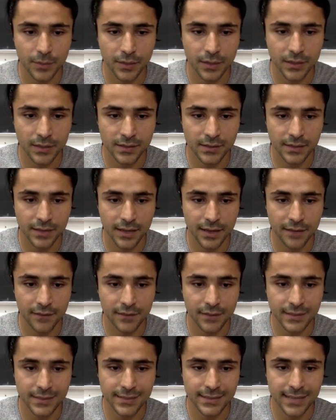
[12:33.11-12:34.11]
Because they
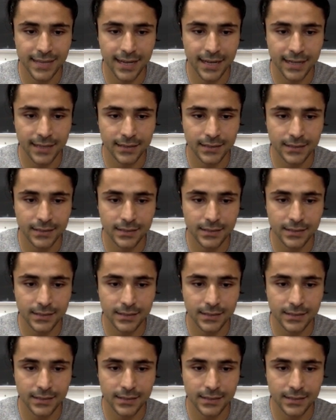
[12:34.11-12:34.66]
have exactly the